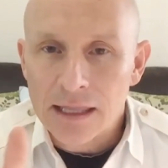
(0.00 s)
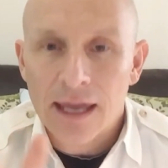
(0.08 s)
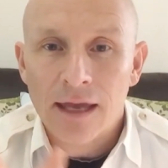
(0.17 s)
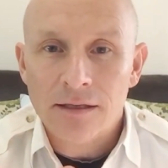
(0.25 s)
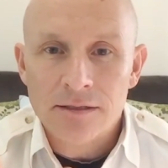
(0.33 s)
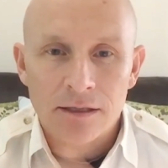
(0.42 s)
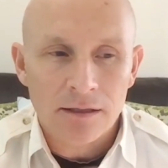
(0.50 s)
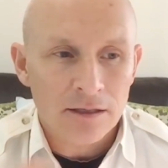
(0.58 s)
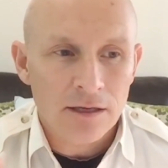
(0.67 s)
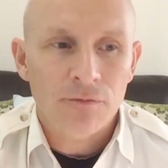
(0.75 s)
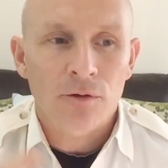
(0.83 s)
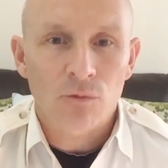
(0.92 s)
Elance and
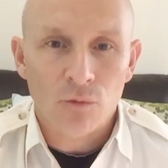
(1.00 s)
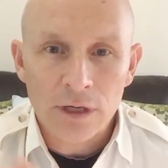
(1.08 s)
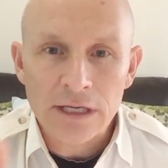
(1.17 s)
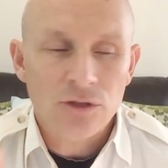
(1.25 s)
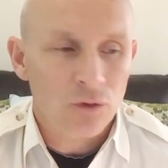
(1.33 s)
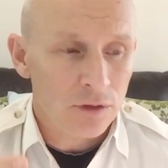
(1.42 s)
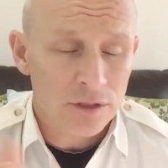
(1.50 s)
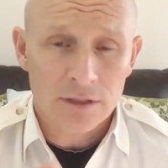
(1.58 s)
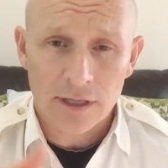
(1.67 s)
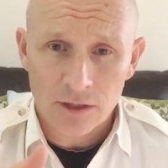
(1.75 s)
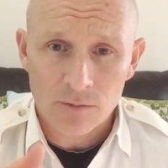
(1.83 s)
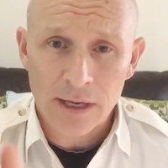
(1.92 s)
the different
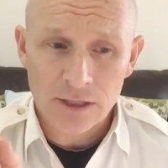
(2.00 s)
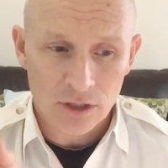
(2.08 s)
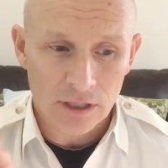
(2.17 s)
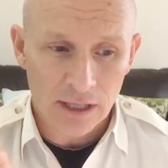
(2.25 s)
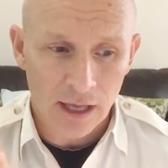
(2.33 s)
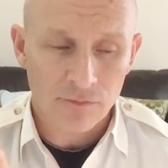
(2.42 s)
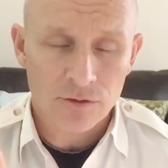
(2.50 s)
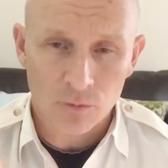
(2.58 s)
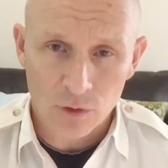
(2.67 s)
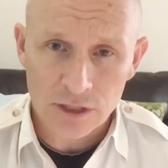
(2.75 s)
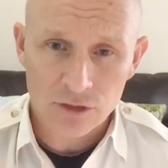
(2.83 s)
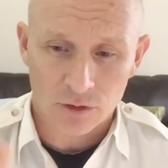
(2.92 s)
resources. Like you mentioned, he gave
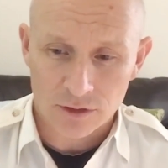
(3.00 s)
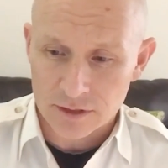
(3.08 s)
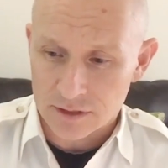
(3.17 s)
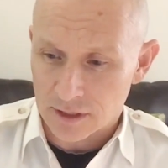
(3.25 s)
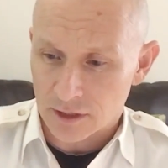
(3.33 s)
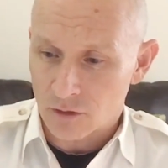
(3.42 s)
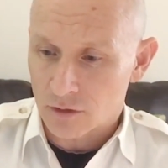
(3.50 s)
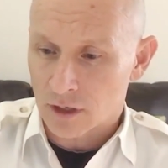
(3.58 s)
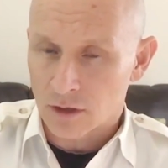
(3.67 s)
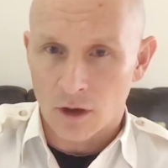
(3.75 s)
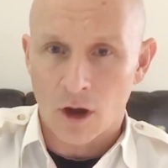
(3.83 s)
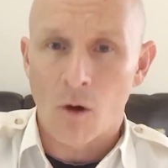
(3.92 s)
some resources that you
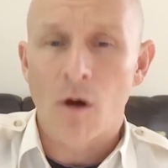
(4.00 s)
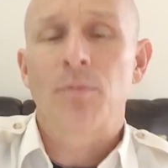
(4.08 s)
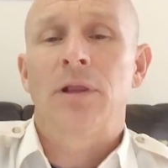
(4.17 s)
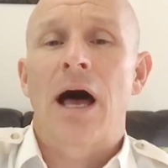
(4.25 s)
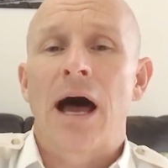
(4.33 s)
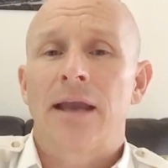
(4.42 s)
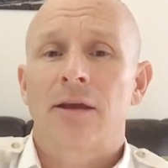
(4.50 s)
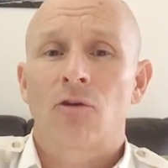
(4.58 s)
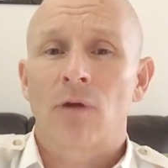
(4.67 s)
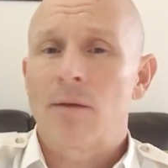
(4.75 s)
can go apply to